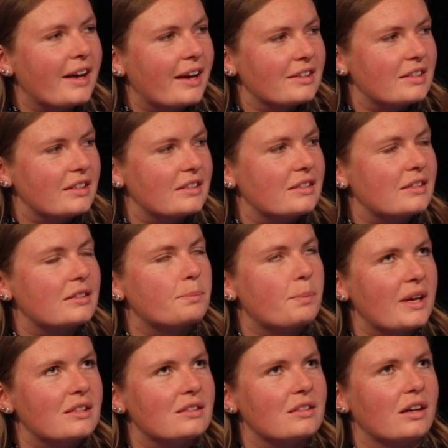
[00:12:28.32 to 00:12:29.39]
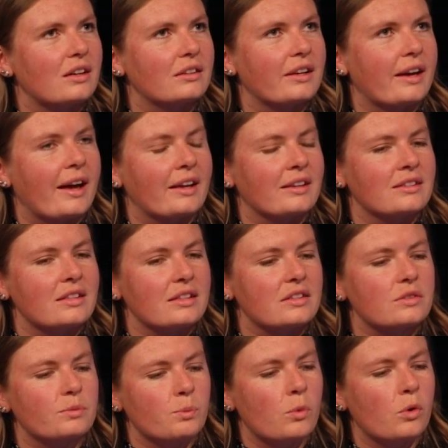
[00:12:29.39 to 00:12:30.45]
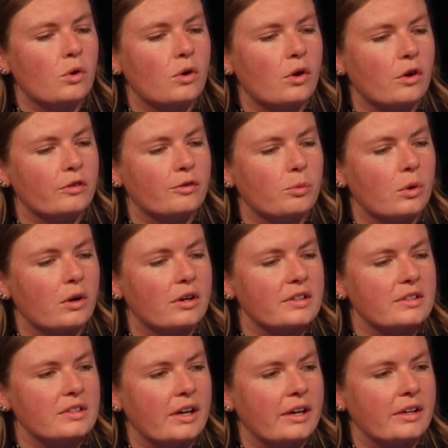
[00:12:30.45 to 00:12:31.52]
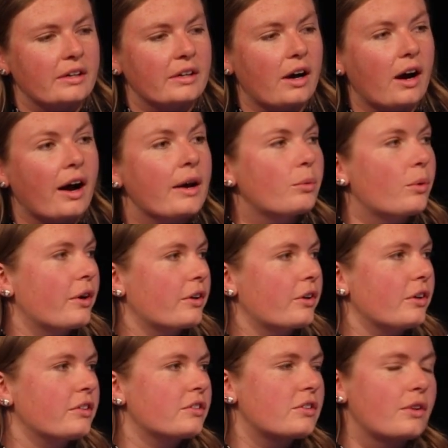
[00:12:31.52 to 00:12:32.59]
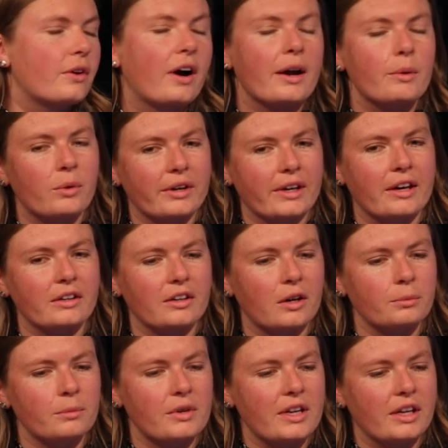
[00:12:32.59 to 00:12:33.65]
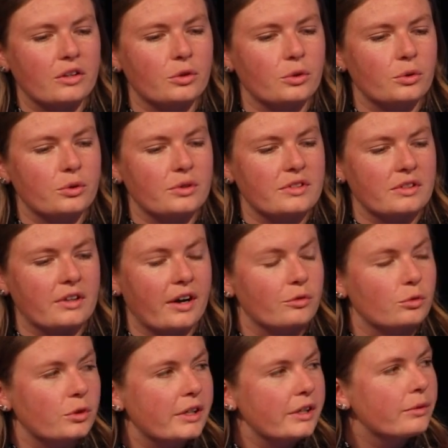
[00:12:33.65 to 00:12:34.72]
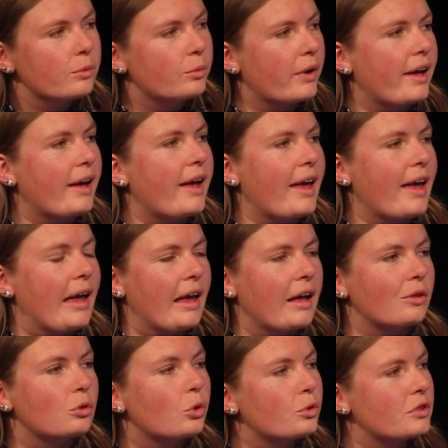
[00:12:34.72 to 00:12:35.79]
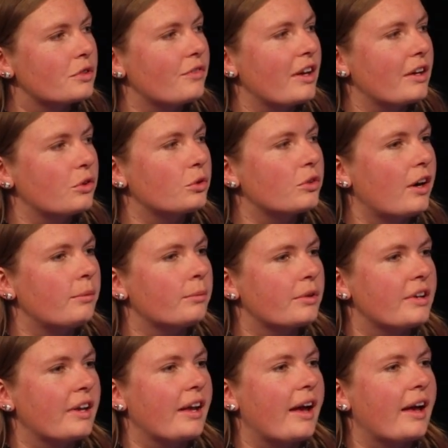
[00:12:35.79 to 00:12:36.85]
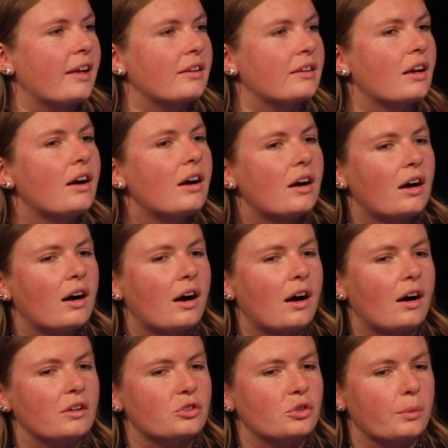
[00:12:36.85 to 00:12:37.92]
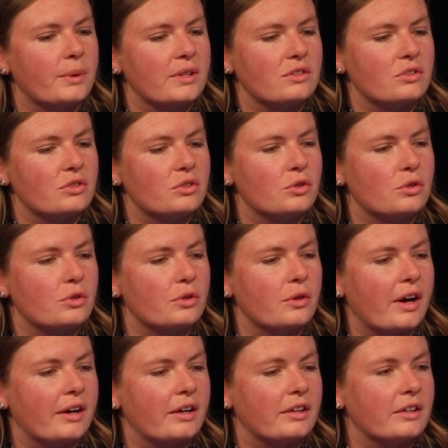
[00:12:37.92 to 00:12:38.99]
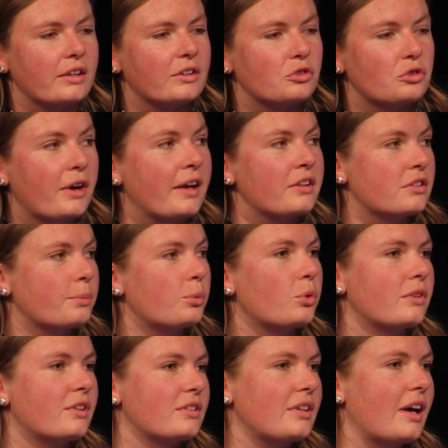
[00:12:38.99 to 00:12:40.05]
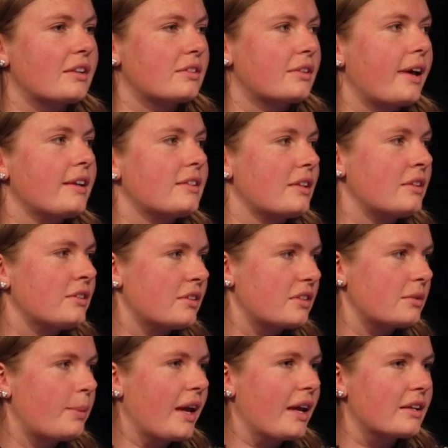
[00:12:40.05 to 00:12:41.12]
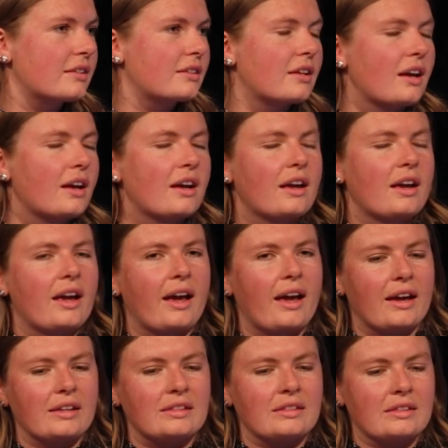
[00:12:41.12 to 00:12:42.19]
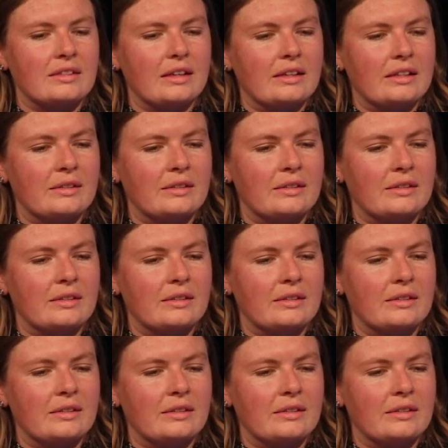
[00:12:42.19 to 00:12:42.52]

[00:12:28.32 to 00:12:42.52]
next is Space Tug, and this is more of what I work on. So I work at a company called Skywara. We're a launch vehicle company, and our job is to transport the satellites into space. And